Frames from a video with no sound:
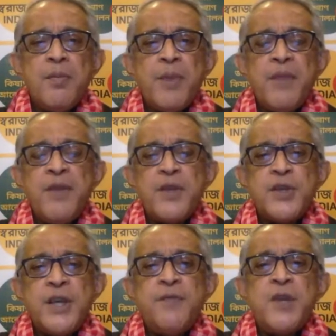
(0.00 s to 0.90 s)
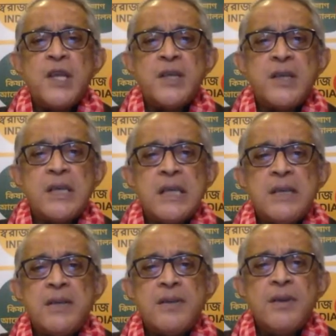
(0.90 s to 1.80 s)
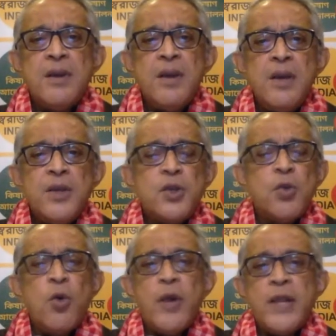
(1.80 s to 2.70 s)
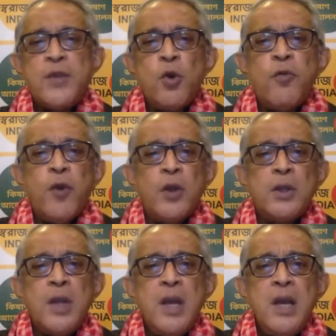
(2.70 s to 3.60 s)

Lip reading: previous Chief Justices, so on and so forth.